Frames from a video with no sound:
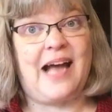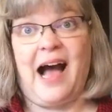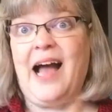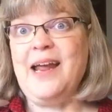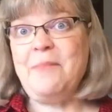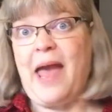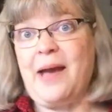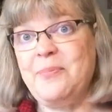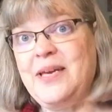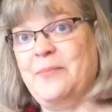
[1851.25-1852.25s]
I am
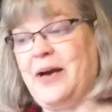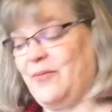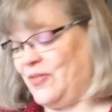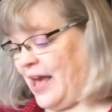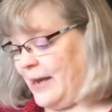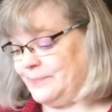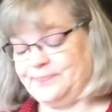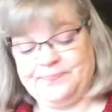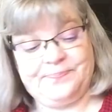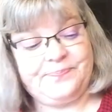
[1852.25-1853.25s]
happy about that.
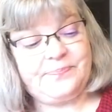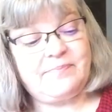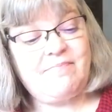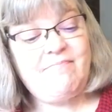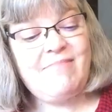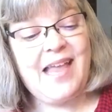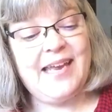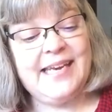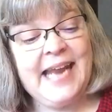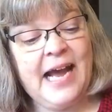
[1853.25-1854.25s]

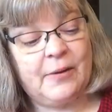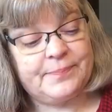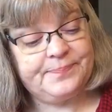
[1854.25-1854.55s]
Now,